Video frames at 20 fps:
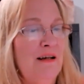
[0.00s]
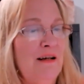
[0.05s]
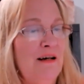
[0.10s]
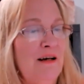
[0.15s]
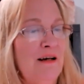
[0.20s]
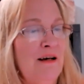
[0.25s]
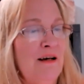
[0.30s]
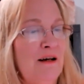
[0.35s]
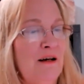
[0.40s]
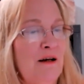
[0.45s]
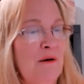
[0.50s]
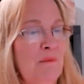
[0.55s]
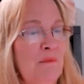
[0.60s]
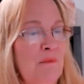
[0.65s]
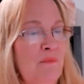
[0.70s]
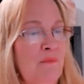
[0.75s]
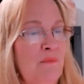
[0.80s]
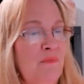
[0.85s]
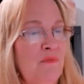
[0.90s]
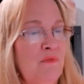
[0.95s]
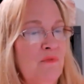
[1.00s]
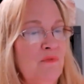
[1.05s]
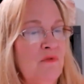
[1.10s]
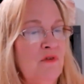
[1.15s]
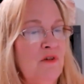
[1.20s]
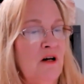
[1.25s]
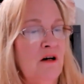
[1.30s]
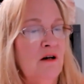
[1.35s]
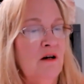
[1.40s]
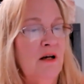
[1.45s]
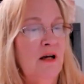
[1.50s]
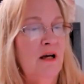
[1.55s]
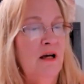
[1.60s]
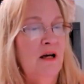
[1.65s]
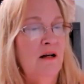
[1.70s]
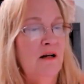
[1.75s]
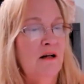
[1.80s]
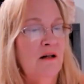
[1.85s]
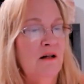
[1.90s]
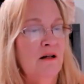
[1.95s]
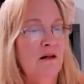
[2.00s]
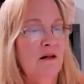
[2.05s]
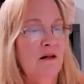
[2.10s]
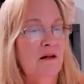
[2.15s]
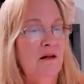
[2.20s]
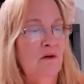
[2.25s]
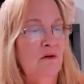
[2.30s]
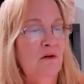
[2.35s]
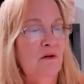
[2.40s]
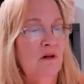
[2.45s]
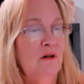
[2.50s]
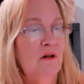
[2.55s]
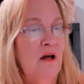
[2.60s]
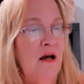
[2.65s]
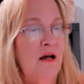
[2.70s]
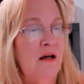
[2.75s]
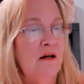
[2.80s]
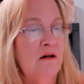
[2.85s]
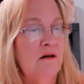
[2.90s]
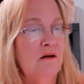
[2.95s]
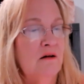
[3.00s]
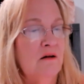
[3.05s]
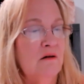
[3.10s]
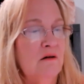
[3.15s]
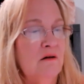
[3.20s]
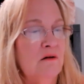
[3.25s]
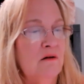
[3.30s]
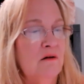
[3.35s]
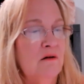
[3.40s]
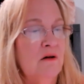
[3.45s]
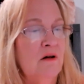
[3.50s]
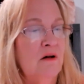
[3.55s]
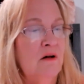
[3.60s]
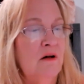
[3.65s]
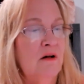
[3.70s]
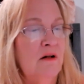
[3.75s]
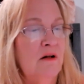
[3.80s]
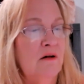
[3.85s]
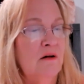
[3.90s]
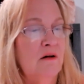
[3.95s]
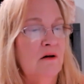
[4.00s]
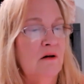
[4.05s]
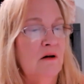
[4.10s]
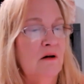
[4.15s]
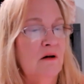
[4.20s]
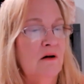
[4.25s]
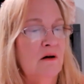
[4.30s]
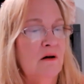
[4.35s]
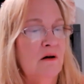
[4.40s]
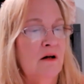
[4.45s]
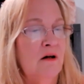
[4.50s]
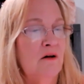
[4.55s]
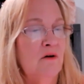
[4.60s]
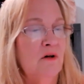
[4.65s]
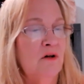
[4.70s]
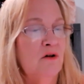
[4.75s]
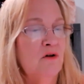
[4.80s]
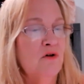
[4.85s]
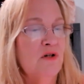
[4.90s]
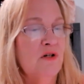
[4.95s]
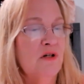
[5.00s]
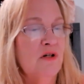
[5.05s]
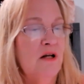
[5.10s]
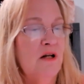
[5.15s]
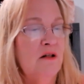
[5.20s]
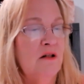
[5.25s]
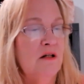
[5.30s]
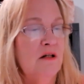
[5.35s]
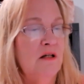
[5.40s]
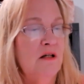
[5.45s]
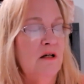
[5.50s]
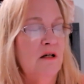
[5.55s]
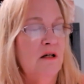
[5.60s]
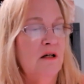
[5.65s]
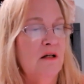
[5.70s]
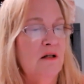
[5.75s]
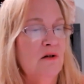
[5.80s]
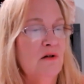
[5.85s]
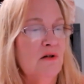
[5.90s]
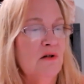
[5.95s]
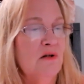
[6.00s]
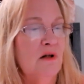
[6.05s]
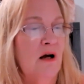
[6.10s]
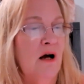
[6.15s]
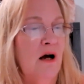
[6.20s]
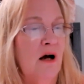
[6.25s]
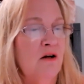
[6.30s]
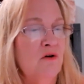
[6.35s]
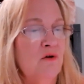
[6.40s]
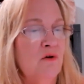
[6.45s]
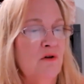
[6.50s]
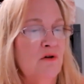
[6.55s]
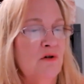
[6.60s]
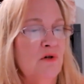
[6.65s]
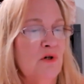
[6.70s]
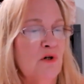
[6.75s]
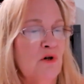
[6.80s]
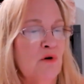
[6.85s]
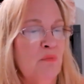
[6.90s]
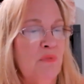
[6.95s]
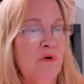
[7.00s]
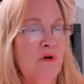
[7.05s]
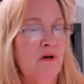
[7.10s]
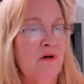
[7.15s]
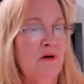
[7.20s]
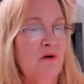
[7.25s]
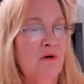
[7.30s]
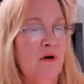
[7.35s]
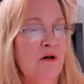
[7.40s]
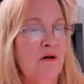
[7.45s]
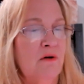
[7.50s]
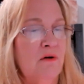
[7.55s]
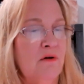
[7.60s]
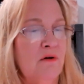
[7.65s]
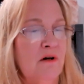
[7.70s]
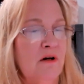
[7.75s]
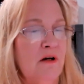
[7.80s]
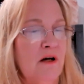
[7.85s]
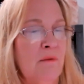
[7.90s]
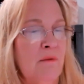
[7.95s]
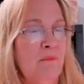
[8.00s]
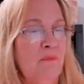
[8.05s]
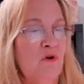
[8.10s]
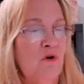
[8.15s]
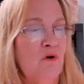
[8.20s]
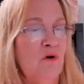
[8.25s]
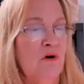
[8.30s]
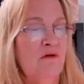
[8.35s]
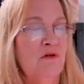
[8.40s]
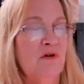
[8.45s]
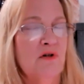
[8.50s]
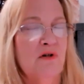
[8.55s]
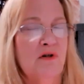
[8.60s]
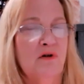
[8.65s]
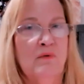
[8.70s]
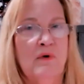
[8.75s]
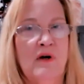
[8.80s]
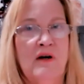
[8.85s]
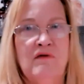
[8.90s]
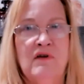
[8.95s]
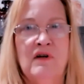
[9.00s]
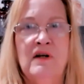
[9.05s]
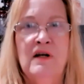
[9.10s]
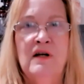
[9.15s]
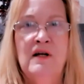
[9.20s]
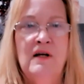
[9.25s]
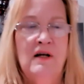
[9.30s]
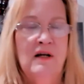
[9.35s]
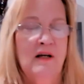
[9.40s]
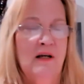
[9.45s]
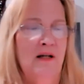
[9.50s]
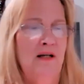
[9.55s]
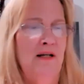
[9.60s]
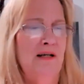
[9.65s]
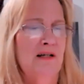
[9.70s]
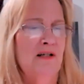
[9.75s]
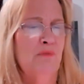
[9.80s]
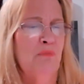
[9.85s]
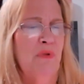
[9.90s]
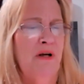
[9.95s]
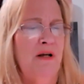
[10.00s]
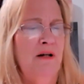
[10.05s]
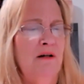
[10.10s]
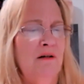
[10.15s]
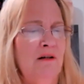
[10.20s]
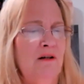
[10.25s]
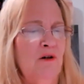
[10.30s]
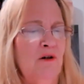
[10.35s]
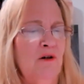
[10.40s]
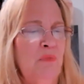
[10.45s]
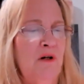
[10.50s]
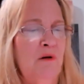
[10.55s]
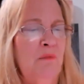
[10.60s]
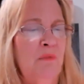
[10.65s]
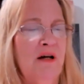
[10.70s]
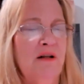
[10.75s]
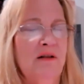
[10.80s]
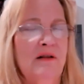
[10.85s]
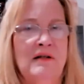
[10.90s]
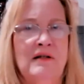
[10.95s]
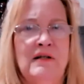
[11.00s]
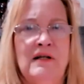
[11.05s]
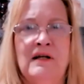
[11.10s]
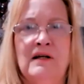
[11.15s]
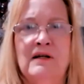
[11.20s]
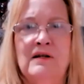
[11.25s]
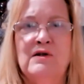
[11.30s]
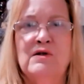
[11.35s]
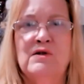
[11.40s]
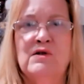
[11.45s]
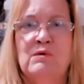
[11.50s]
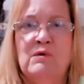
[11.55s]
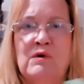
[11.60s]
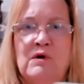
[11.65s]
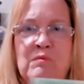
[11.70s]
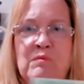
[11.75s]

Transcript: Dungate and Leo the lion. And I don't understand the deacons, Hydra the serpent, Crater the cup, Corvus the raven. Can you explain a little bit about the deacons so when